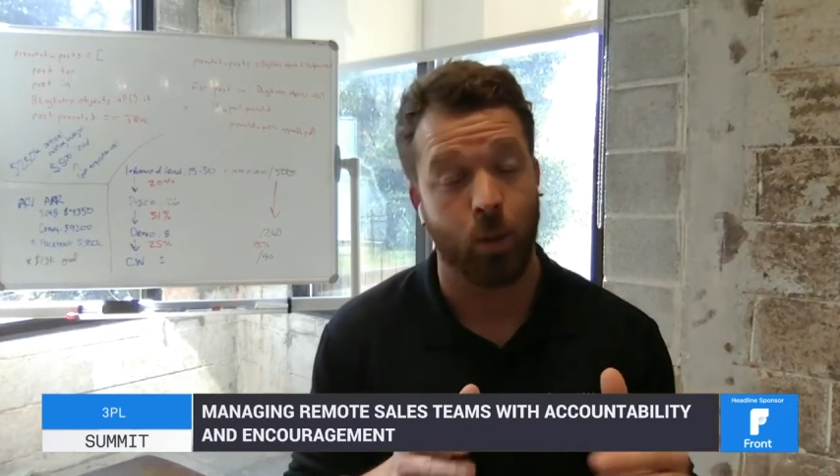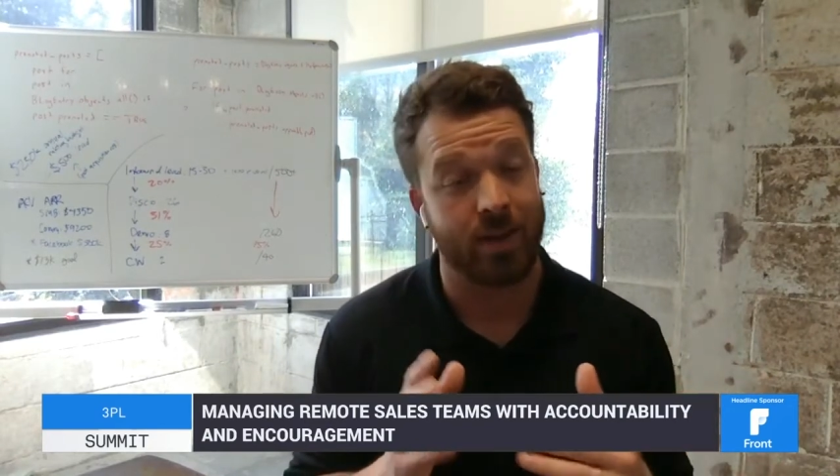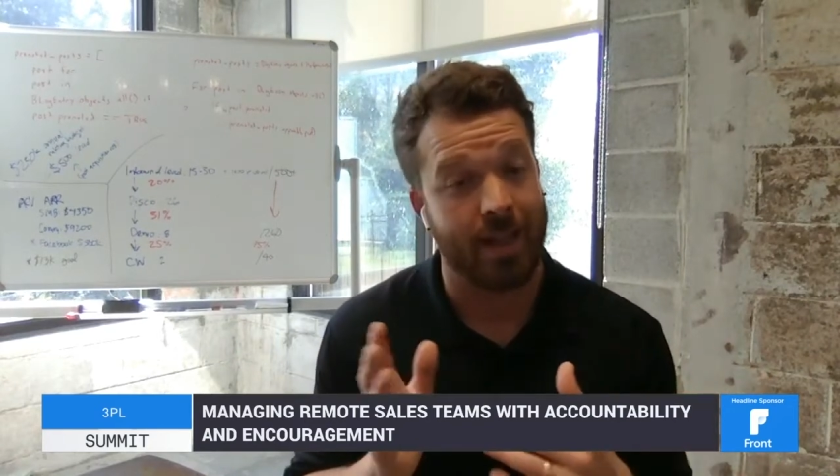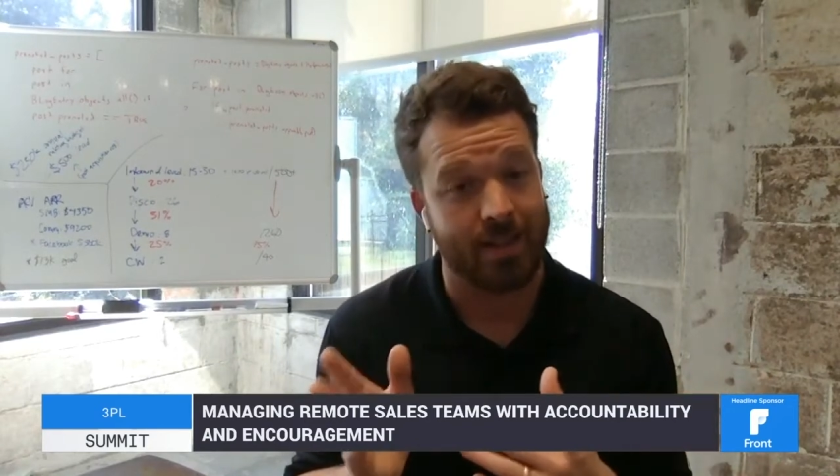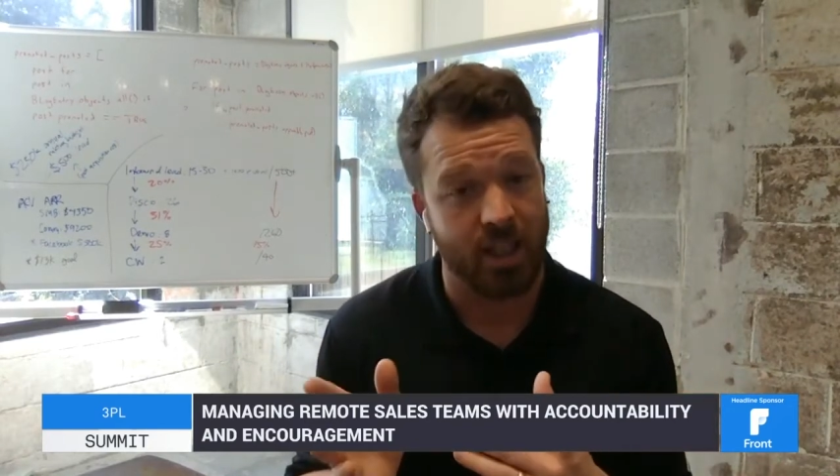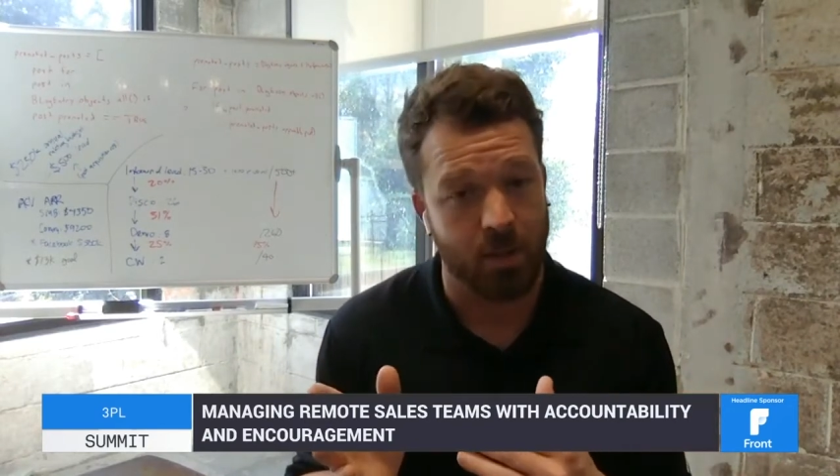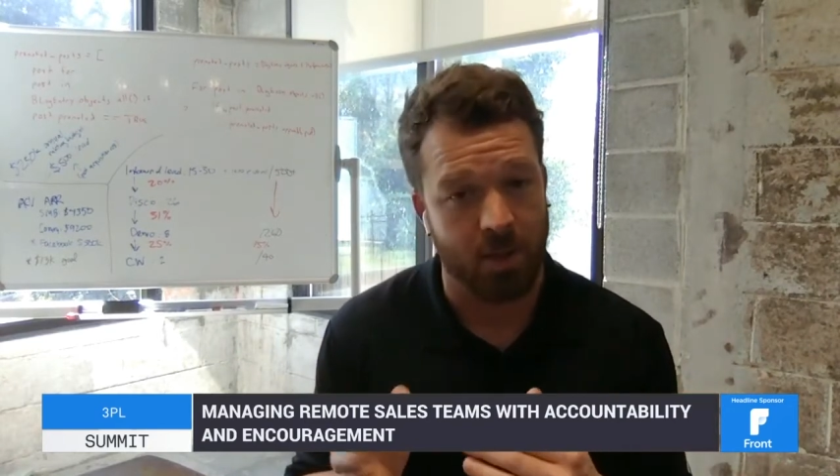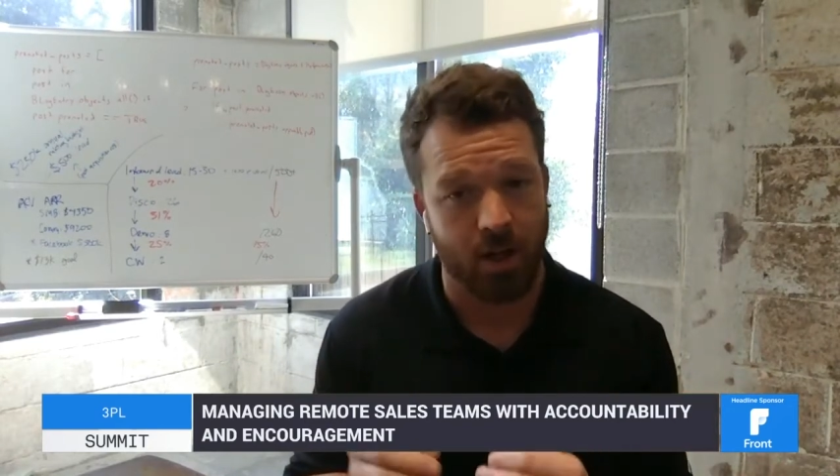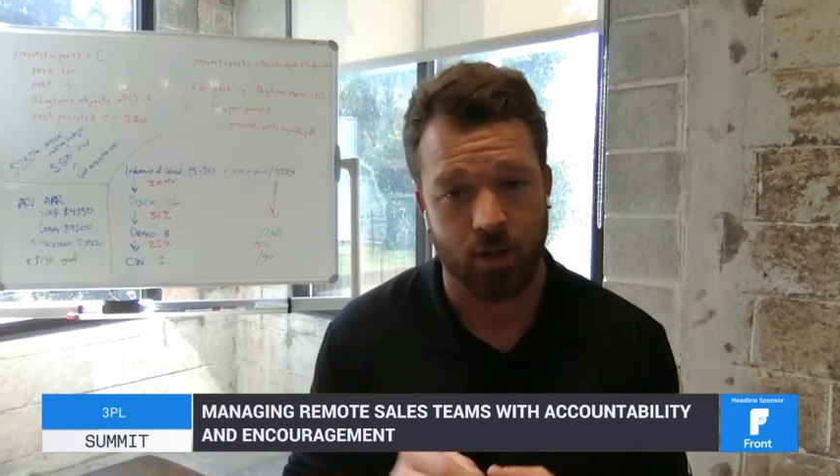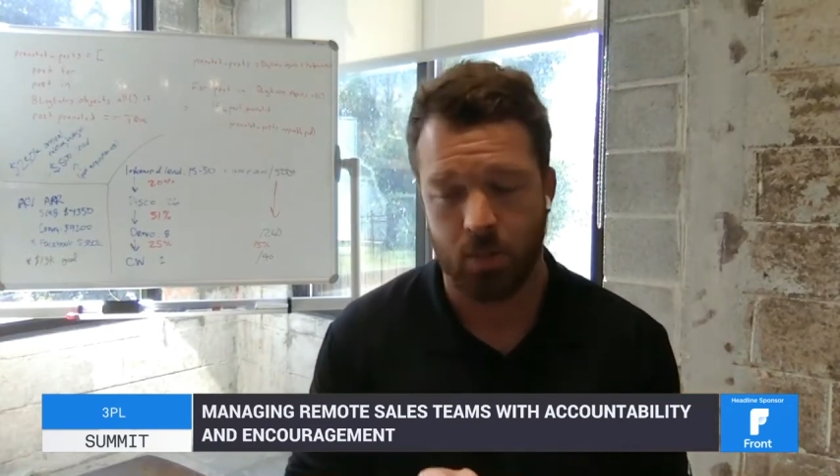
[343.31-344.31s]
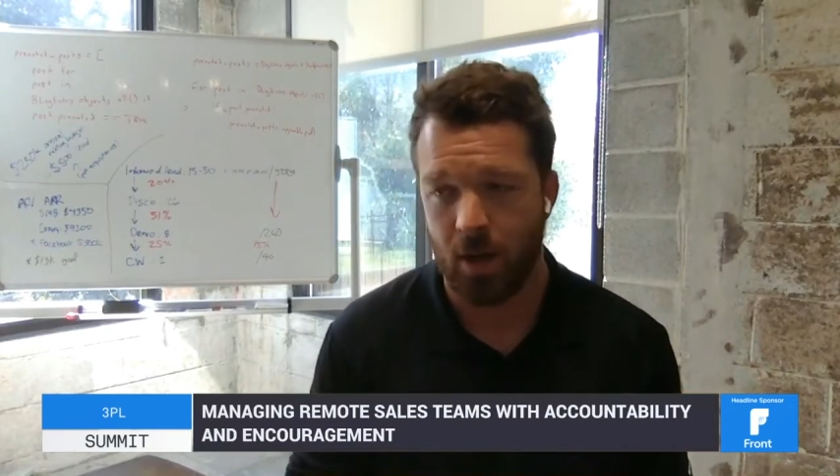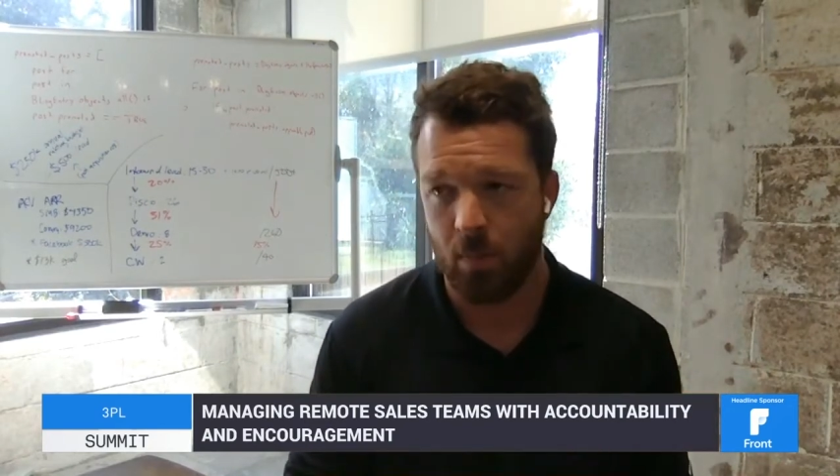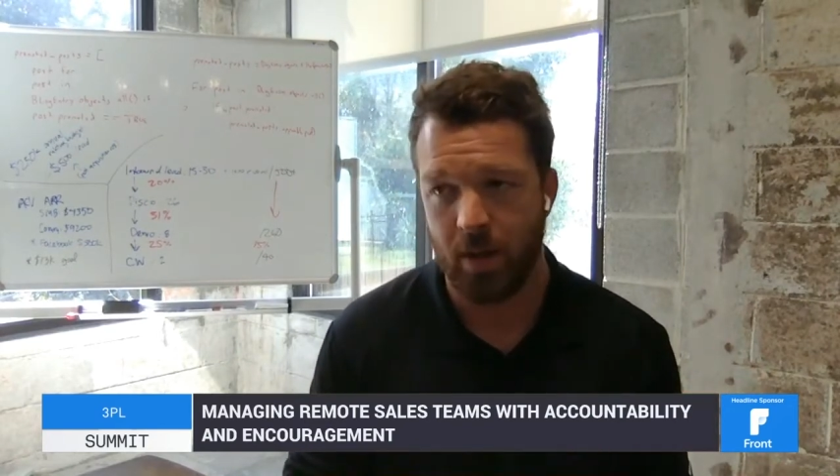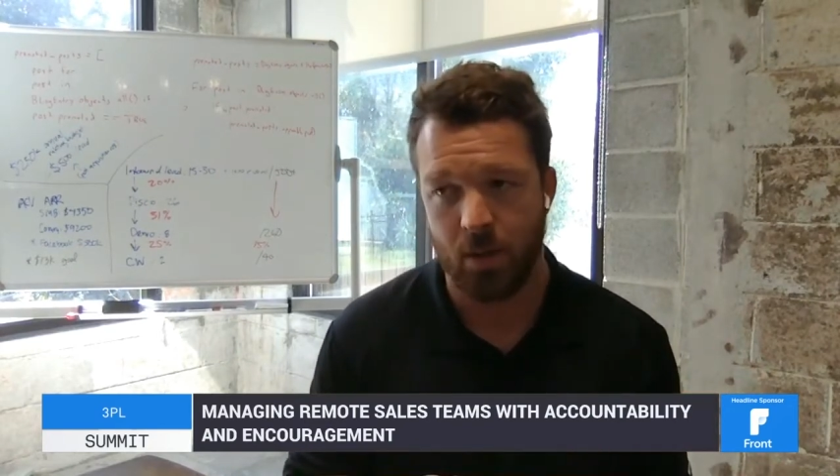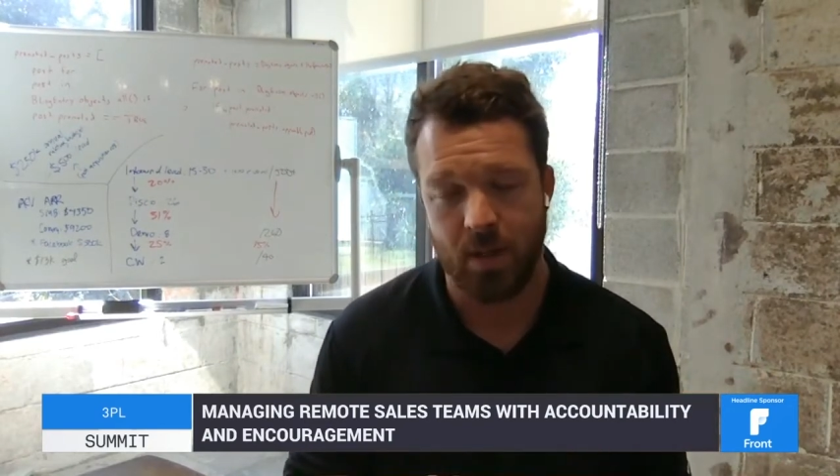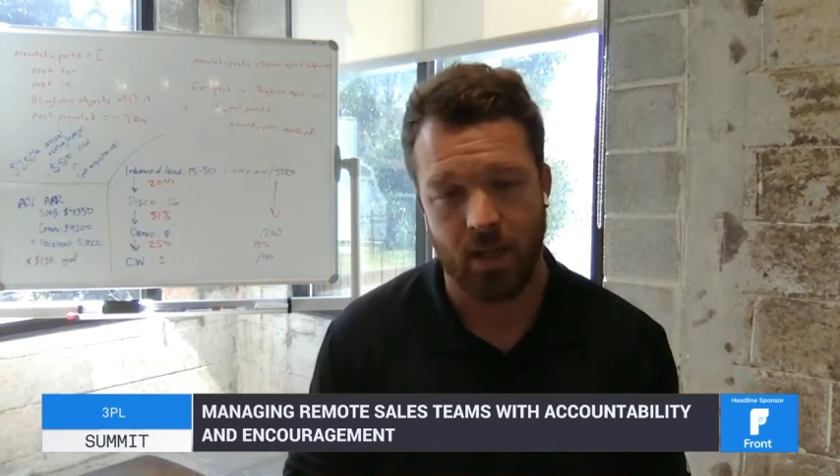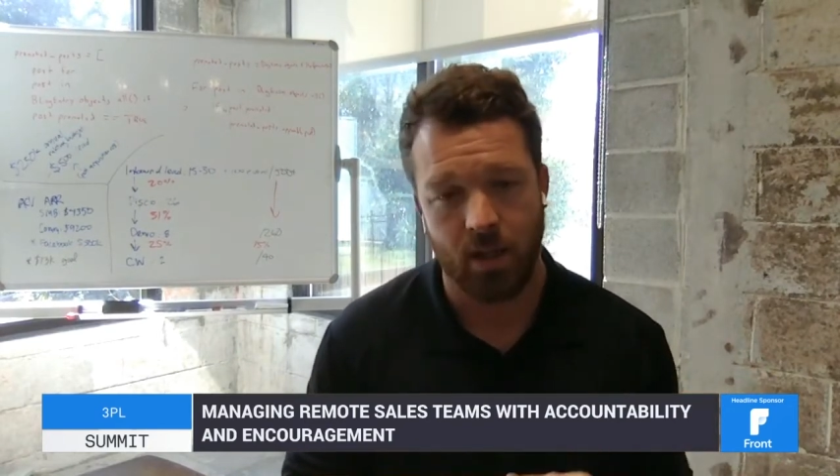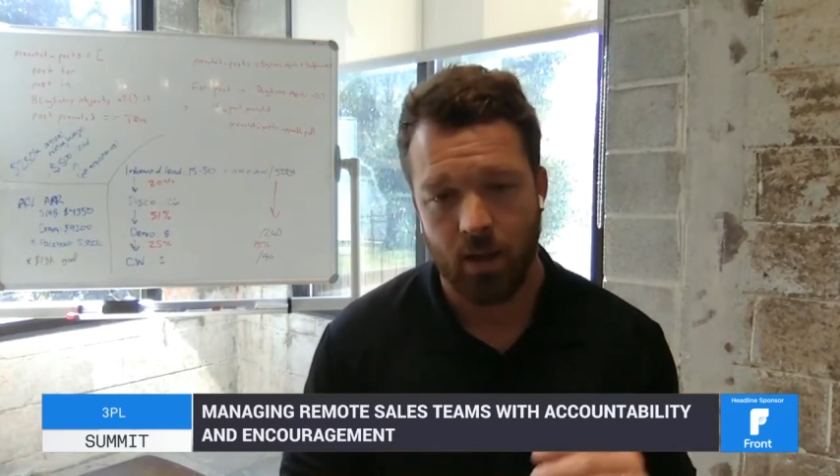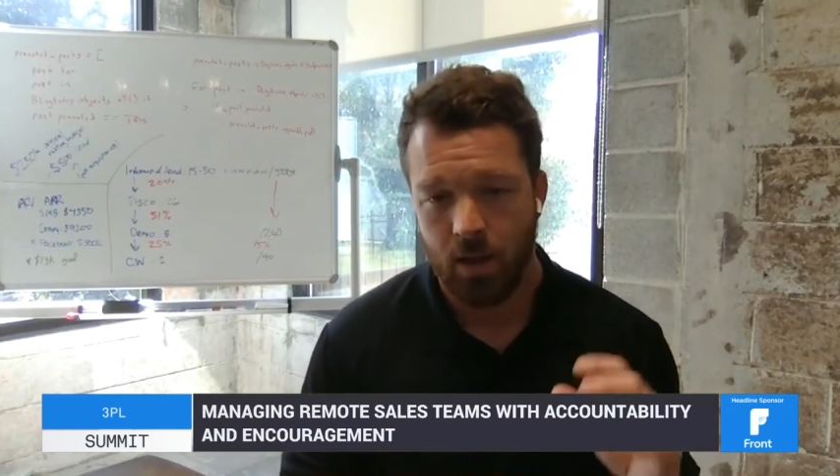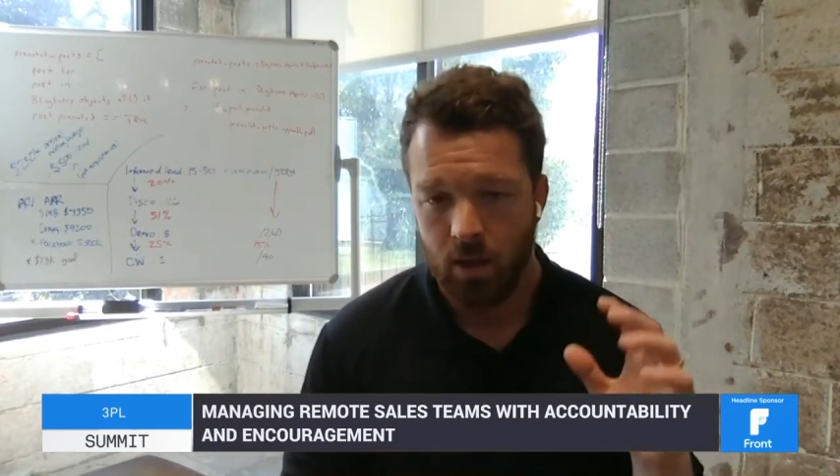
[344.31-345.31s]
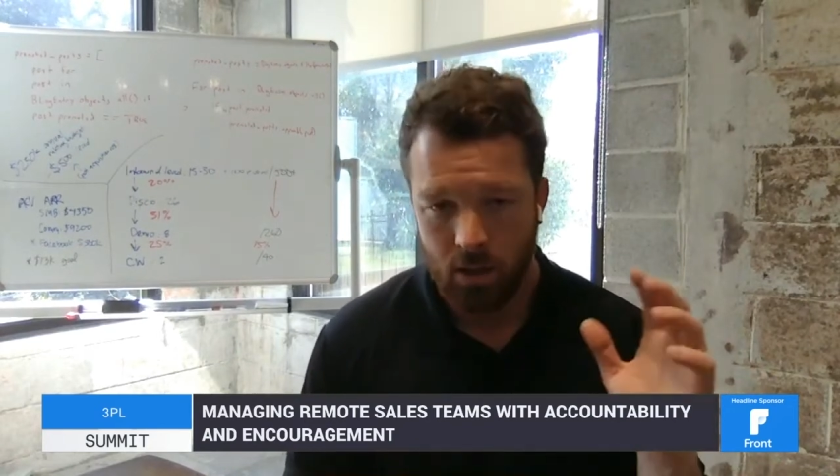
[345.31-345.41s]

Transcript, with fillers: or what that team cares about, maybe